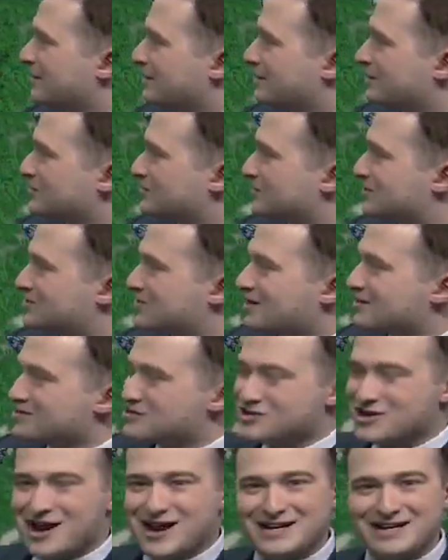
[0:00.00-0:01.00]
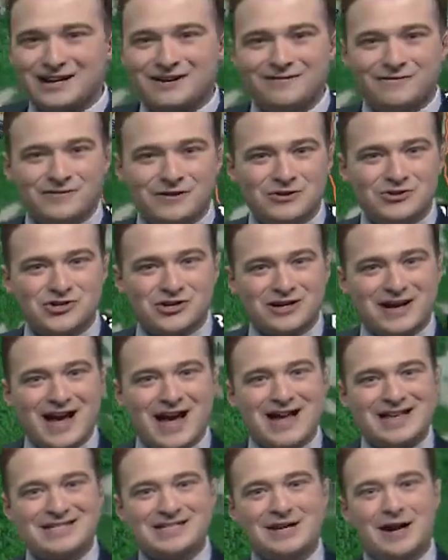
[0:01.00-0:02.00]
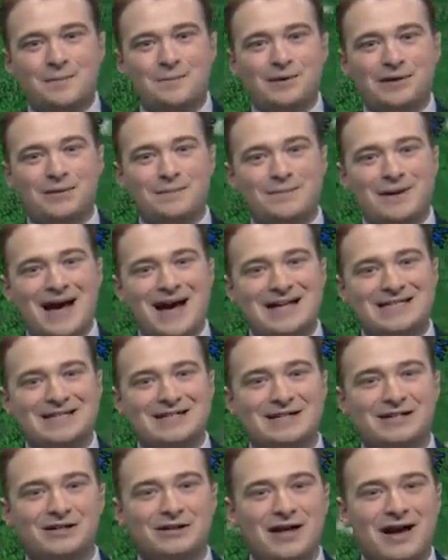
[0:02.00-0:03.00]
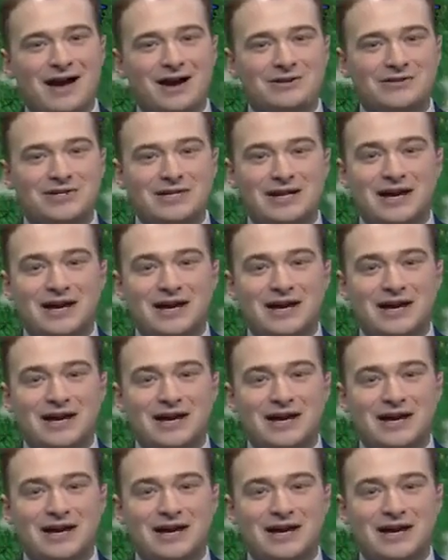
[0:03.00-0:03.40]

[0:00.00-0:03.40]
There's the sunshine on Futurecast, couple of passing clouds,